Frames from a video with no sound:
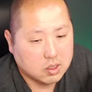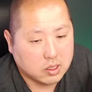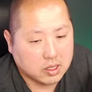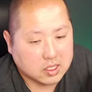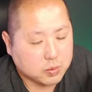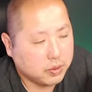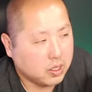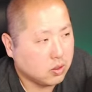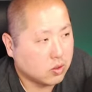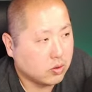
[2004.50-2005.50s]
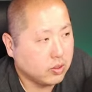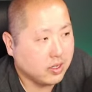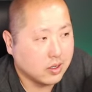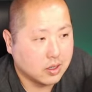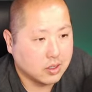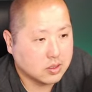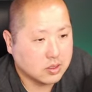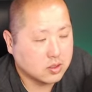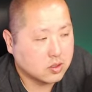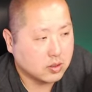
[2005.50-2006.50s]
It's been 3 years and
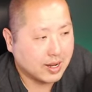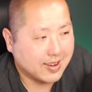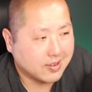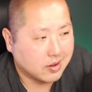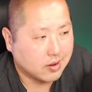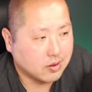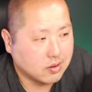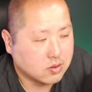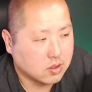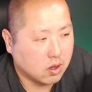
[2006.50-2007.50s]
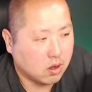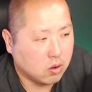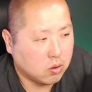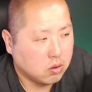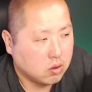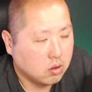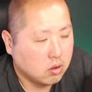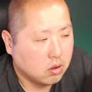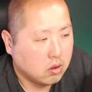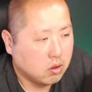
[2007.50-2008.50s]
it's still not done. So,
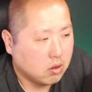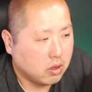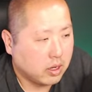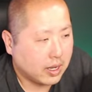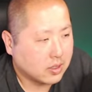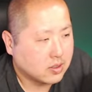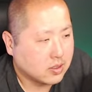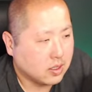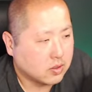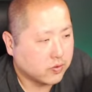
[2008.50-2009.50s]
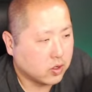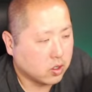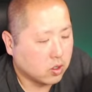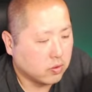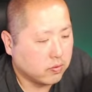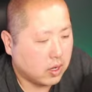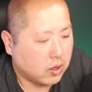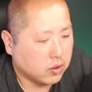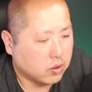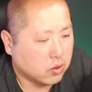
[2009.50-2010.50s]
and I see it's very low
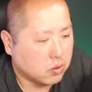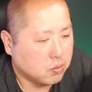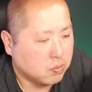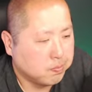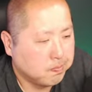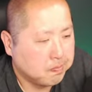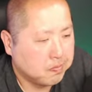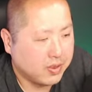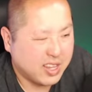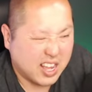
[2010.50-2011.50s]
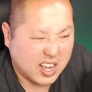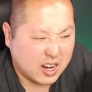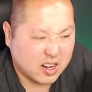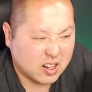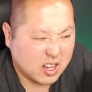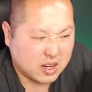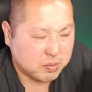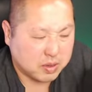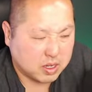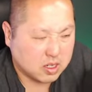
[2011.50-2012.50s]
volume, not on a lot of
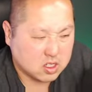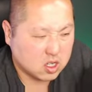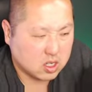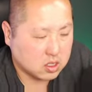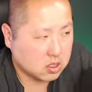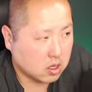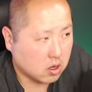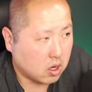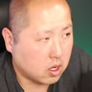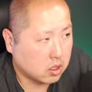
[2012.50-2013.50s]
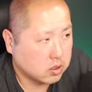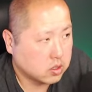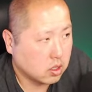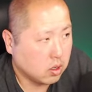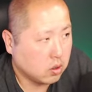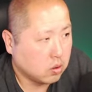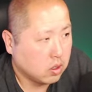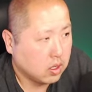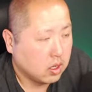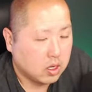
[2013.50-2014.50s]
big exchanges at all. So
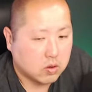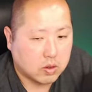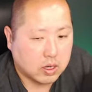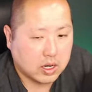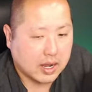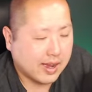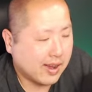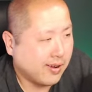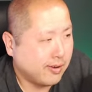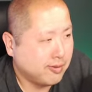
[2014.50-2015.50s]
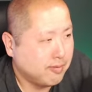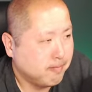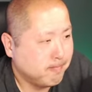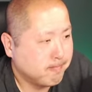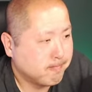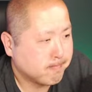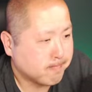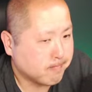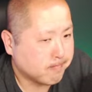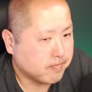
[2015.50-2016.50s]
right now,
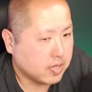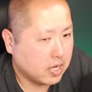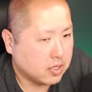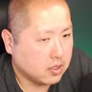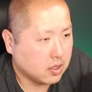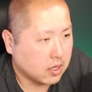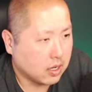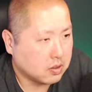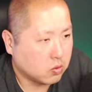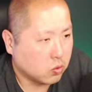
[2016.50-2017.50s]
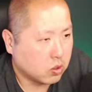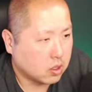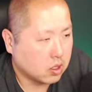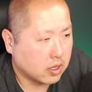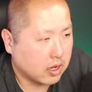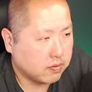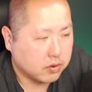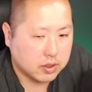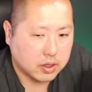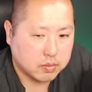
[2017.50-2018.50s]
I think they got their work cut out for
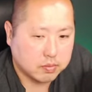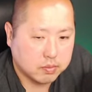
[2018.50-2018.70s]
them.